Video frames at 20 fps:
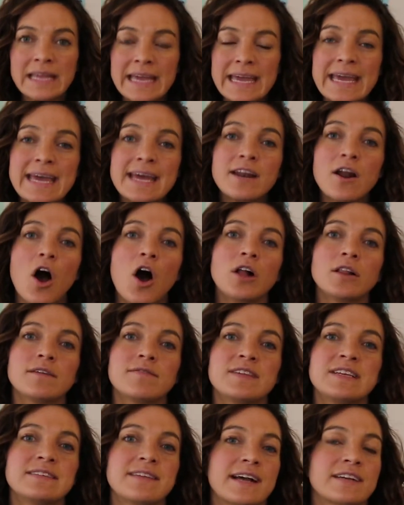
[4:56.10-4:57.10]
in all
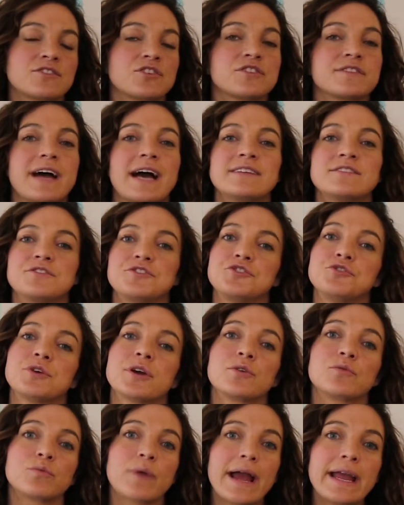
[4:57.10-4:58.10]
of these exercises, you
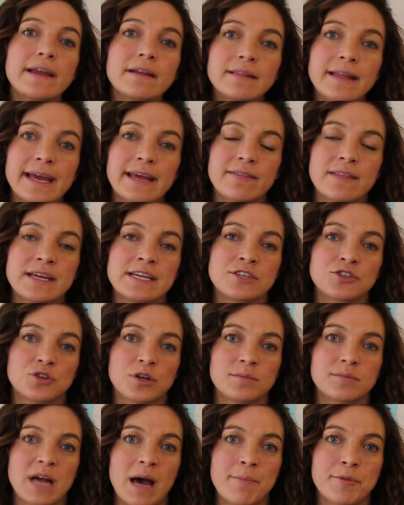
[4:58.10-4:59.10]
can regulate the
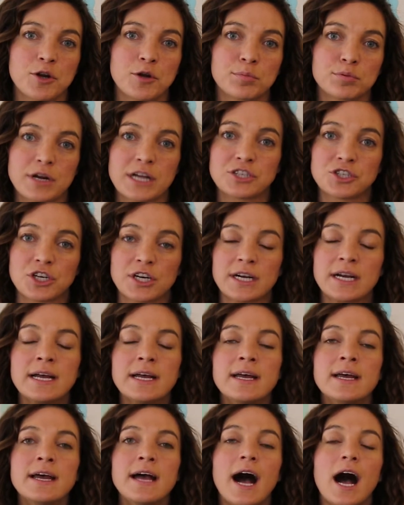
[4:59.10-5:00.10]
intra-abdominal pressure.
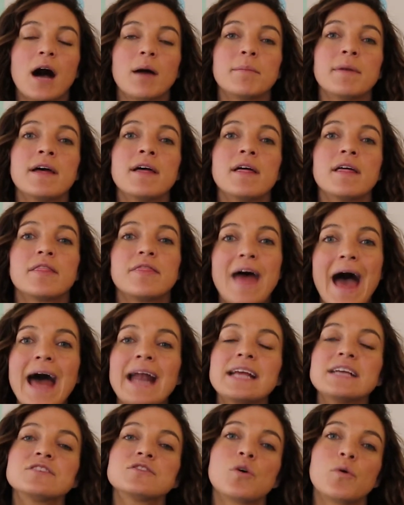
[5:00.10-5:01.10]

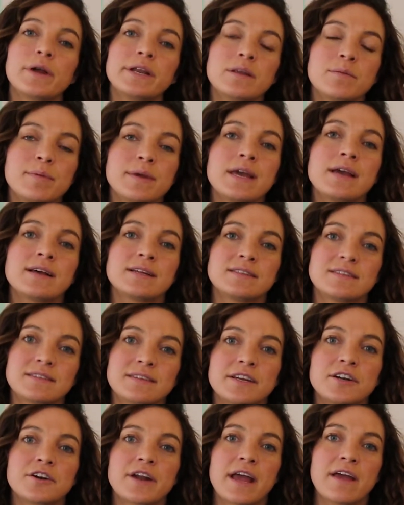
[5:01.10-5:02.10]
That is going to be
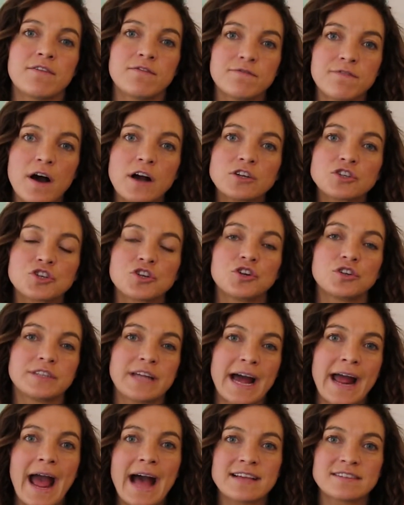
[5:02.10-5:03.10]
considered a functional
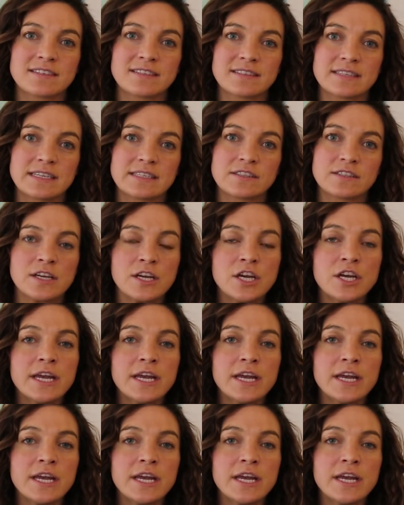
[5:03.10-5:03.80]
diastasis.